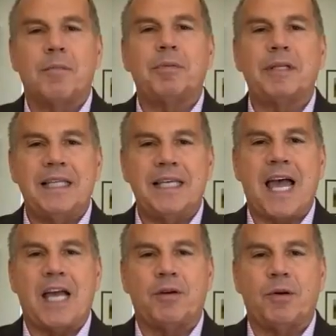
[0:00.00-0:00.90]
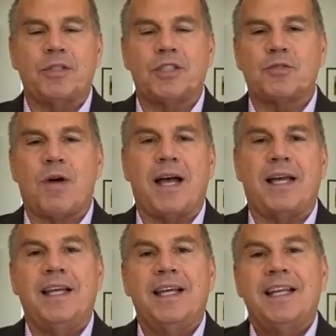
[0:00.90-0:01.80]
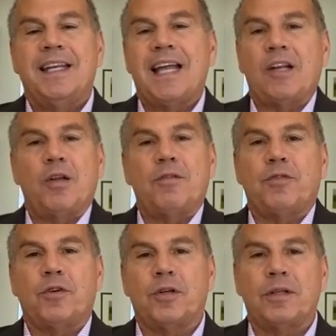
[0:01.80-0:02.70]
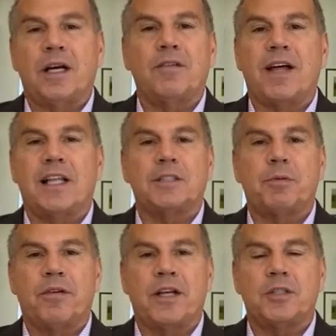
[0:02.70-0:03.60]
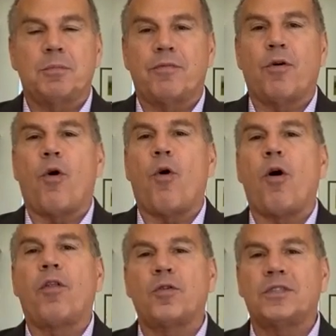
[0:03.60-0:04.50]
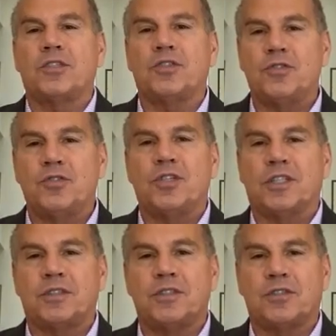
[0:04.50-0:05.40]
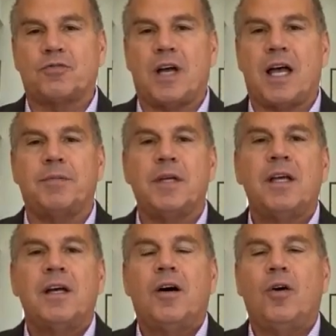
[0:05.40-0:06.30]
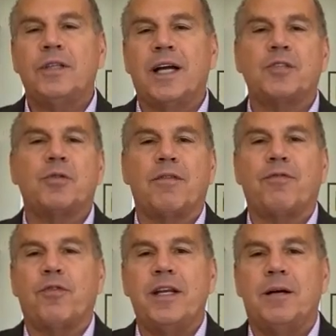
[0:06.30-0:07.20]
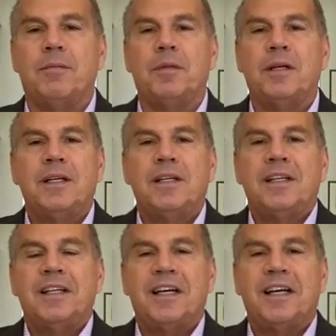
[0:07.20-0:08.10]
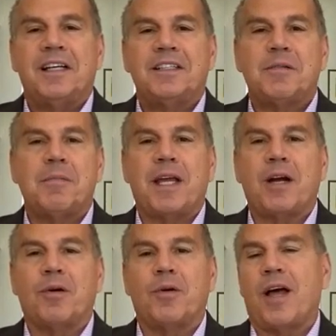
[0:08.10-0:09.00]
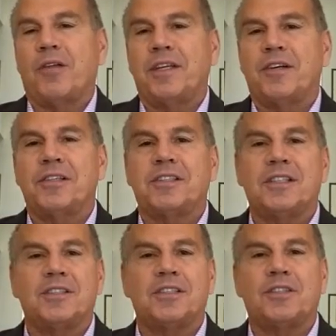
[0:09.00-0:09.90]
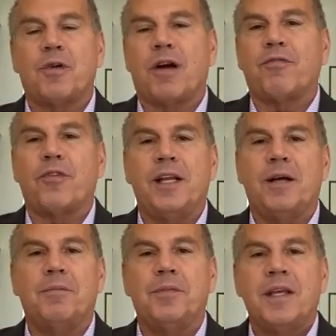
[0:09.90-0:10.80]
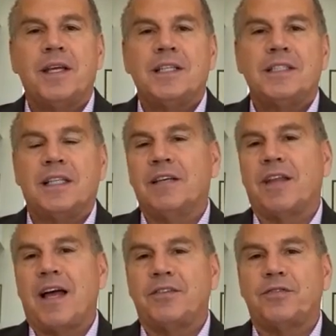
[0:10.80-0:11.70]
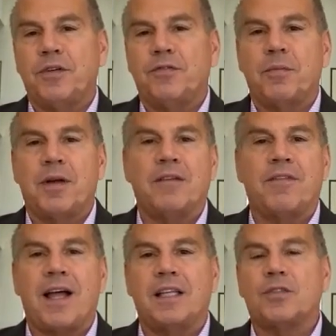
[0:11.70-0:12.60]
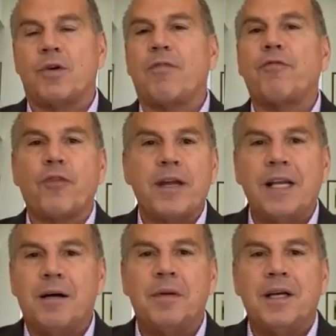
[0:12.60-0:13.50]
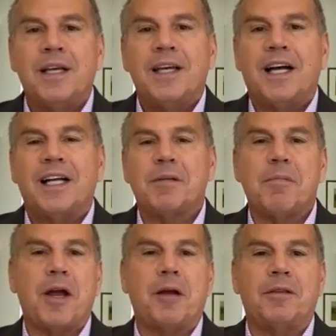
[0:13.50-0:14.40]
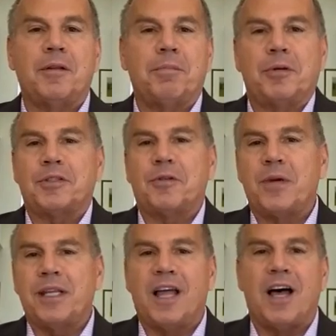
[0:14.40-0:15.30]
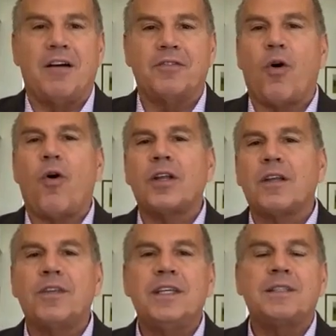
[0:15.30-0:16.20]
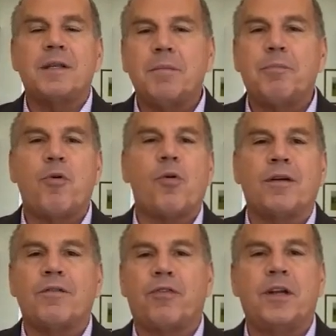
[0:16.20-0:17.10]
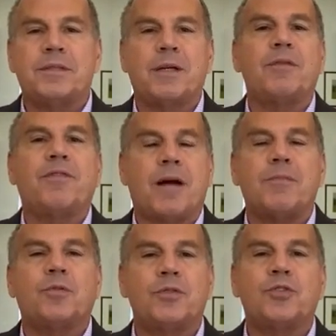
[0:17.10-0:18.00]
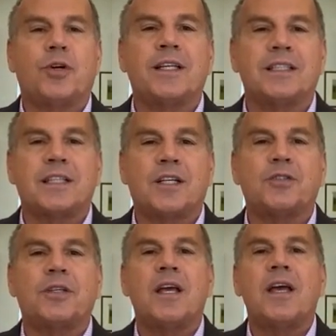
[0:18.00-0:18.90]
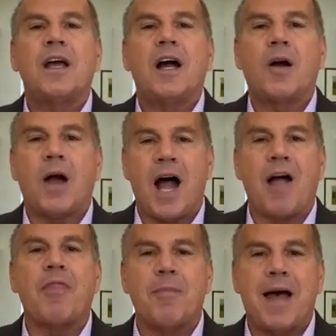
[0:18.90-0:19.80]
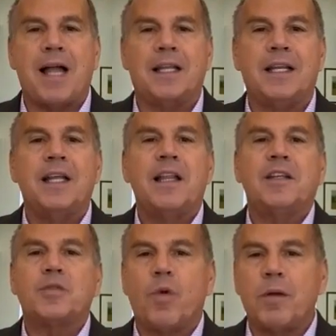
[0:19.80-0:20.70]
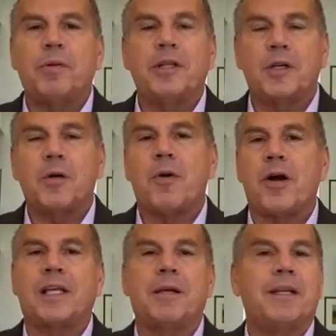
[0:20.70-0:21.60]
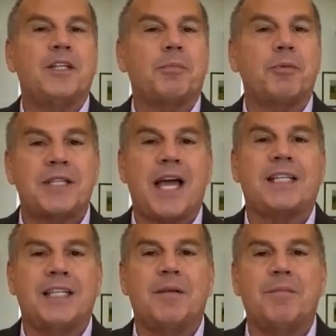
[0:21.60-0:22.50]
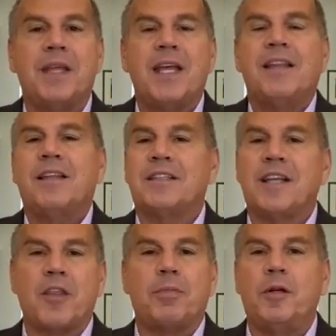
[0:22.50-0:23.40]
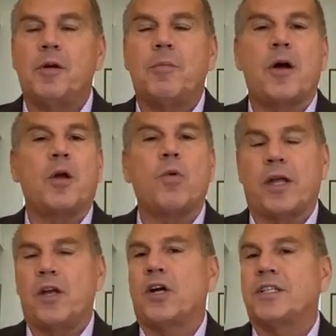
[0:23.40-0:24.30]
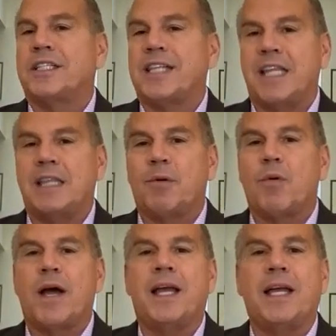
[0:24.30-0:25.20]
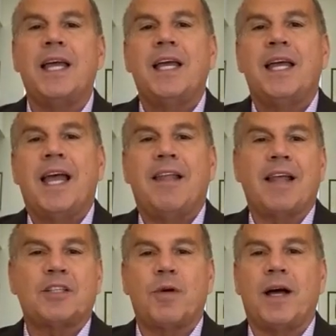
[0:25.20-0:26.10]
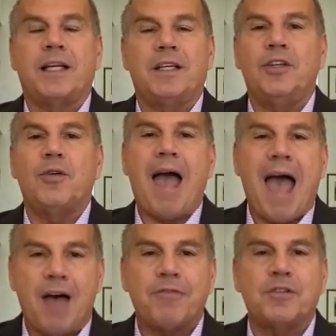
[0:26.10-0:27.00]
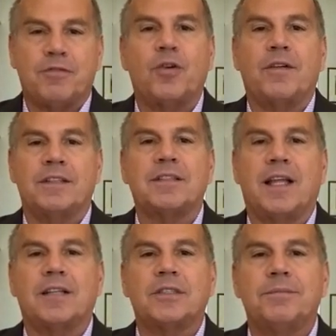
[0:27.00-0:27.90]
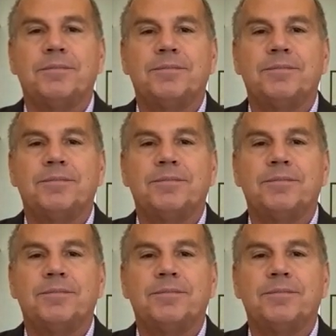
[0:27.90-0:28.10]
completely accurate, which is why not only for gun violence prevention, but for all those issues you just described, holding on to our freedom to make our own healthcare decisions, to our freedom to live lives free from gun violence, to our freedom to marry the person we love. All of these important freedoms that we've come to enjoy in this country are on the ballot. There's one political party committed to protecting them. There's another political party working hard to take them away. And that's why you have to vote in this election.